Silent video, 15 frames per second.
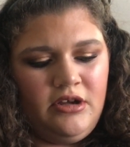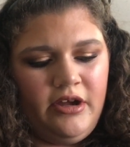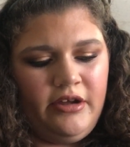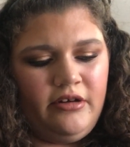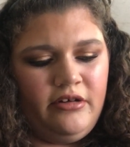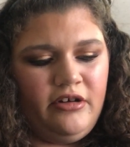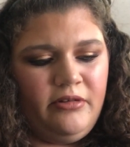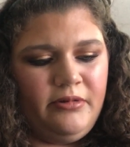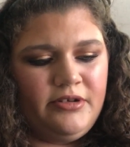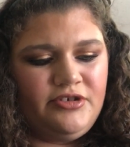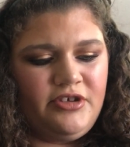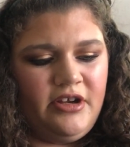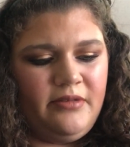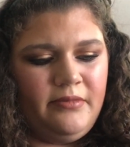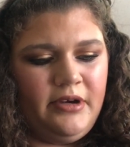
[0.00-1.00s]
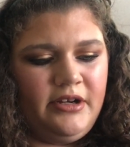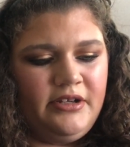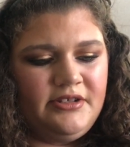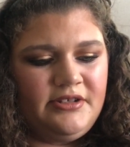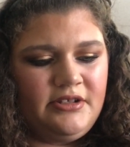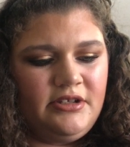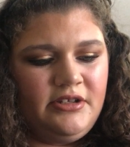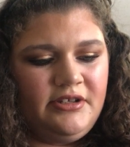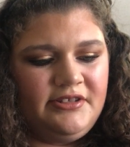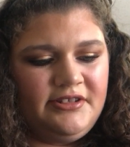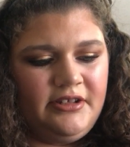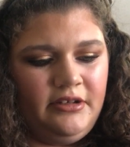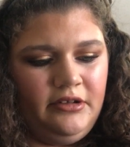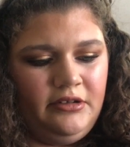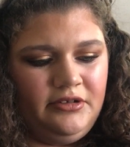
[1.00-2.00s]
I don't know what shade mine is in.
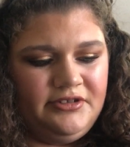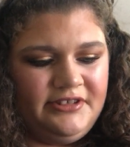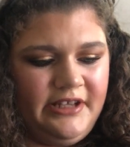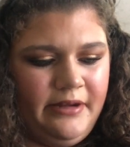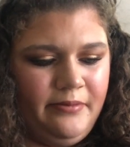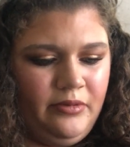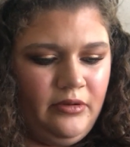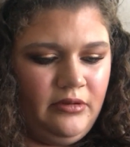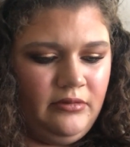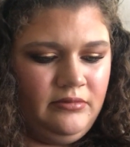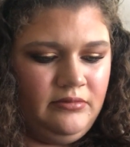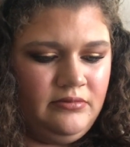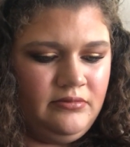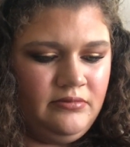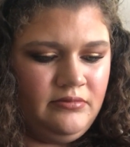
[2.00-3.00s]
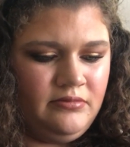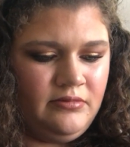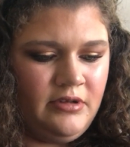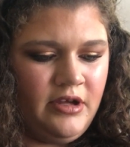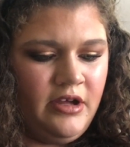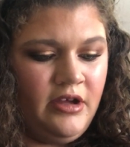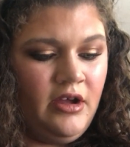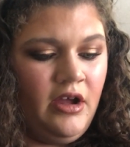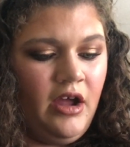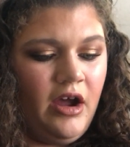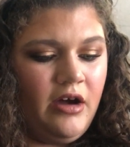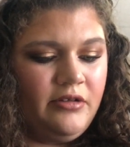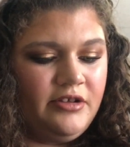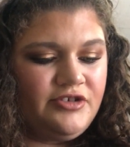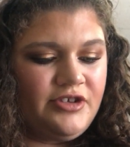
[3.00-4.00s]
It's a little sample.
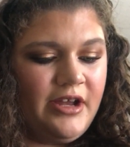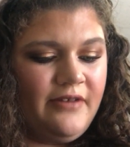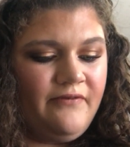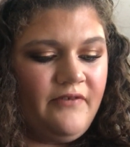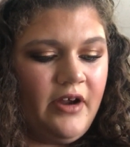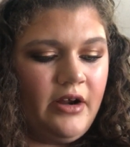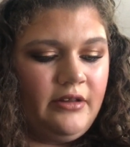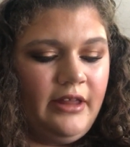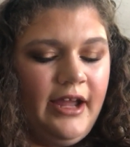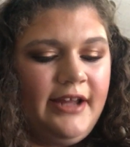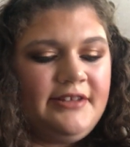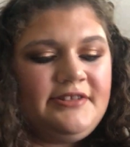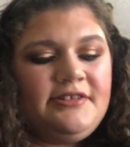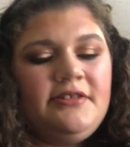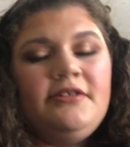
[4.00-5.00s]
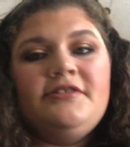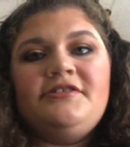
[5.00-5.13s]
Oh, the shade Fairlight.